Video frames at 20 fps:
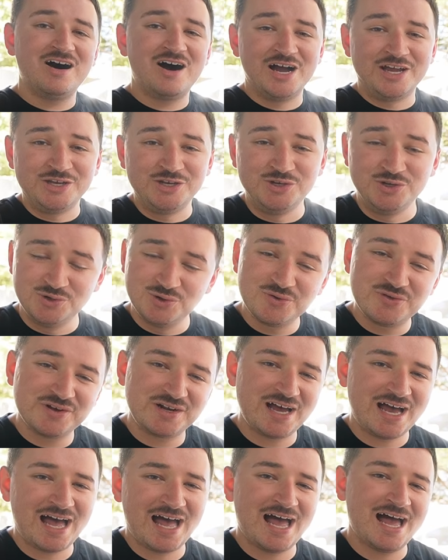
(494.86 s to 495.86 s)
I knew that
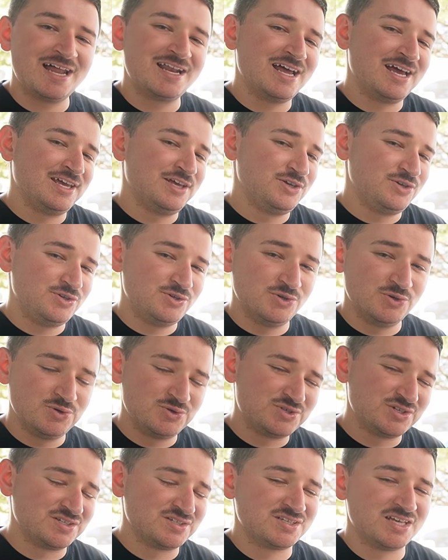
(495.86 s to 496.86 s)
it had a
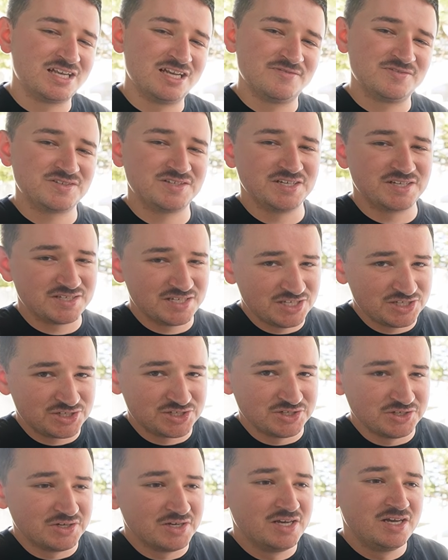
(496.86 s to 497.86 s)
huge ZF6
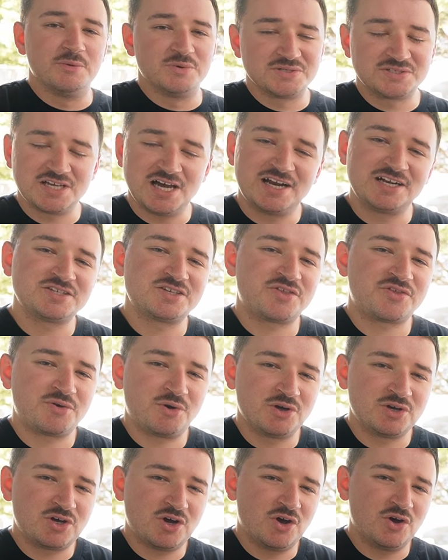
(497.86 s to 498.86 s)
issue. It was starting to
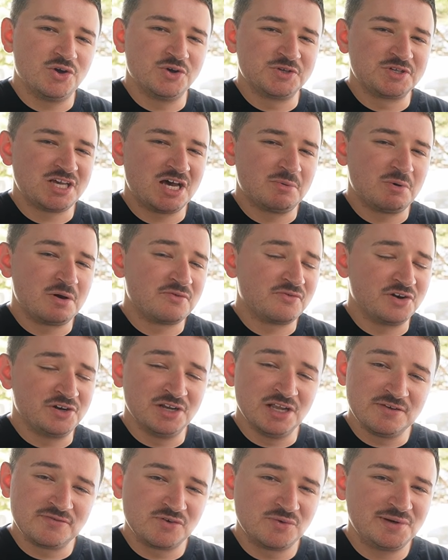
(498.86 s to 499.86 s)
throw codes, however, it
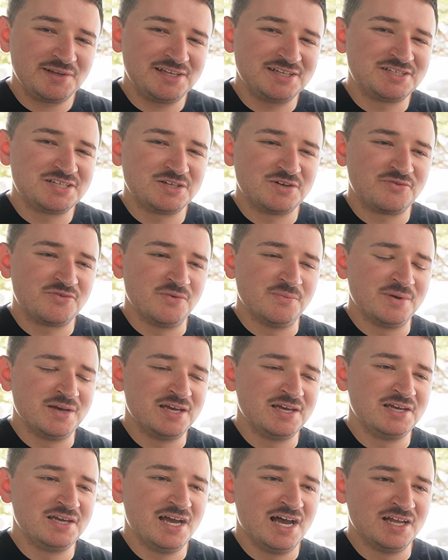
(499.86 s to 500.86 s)
never really did it for
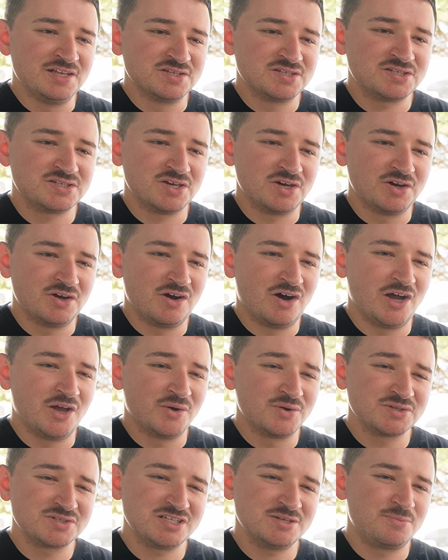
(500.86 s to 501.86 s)
me, and so I
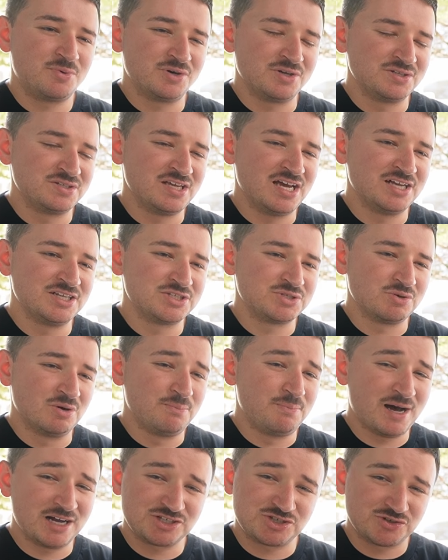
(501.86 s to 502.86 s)
honestly put it down to a
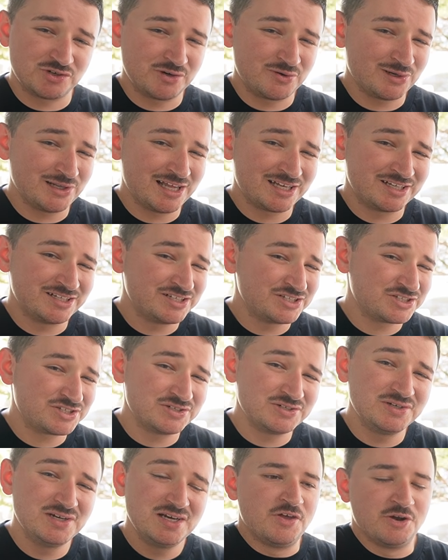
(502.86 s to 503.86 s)
battery related
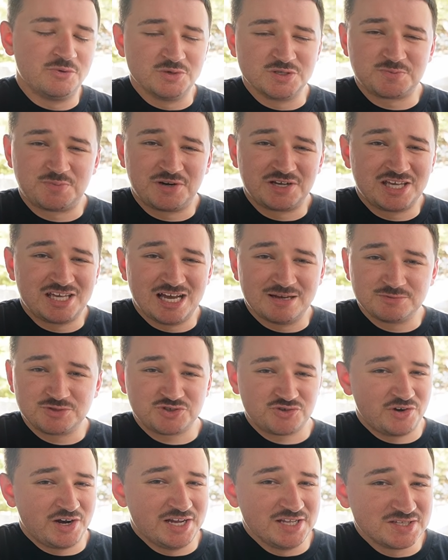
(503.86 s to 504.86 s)
issue, that it was bringing up
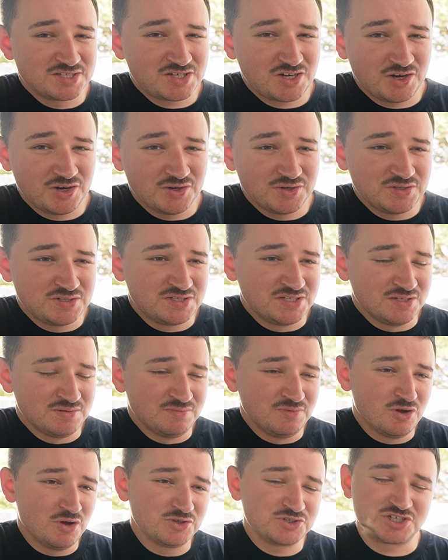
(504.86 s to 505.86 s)
trans codes
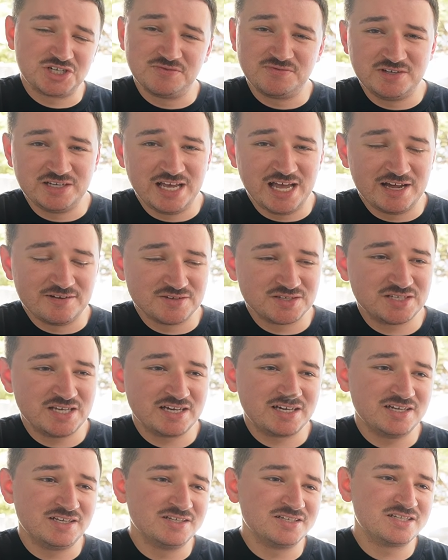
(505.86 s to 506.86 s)
and not shifting out of
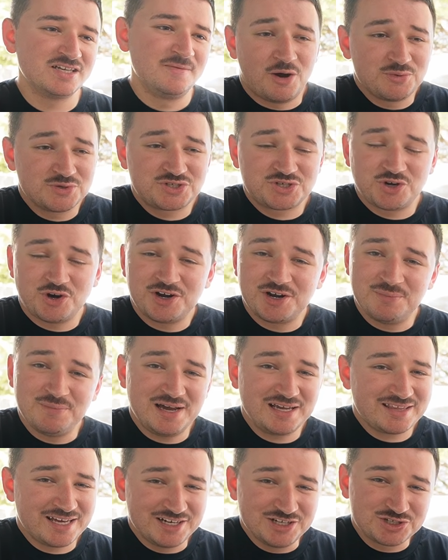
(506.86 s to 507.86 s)
second. I was trying to
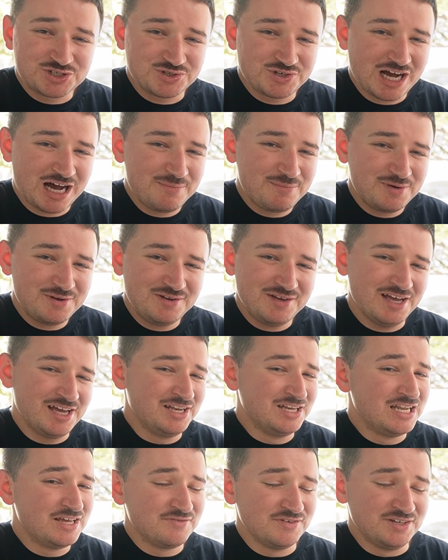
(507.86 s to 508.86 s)
make that issue happen, it
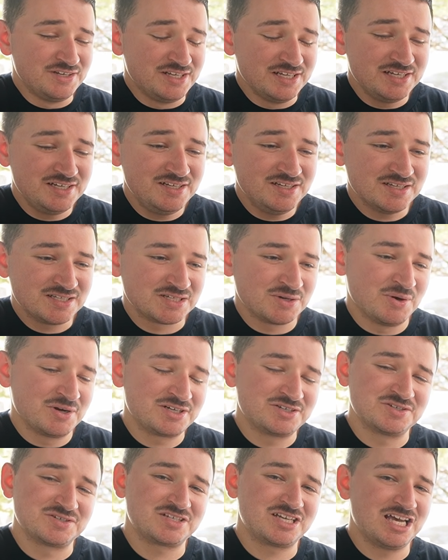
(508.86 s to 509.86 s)
never did, so I
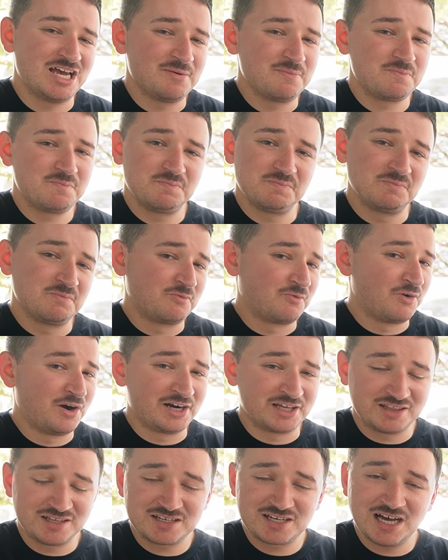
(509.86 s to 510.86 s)
just kept
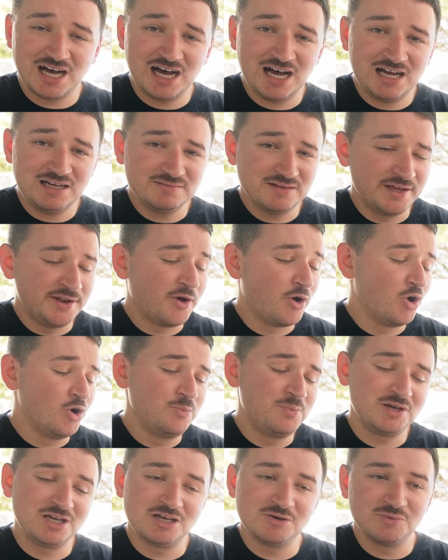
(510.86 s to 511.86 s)
running the car and
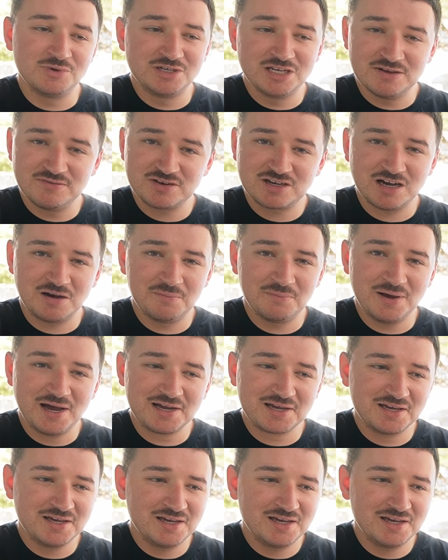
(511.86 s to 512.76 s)
hoping it would never come back.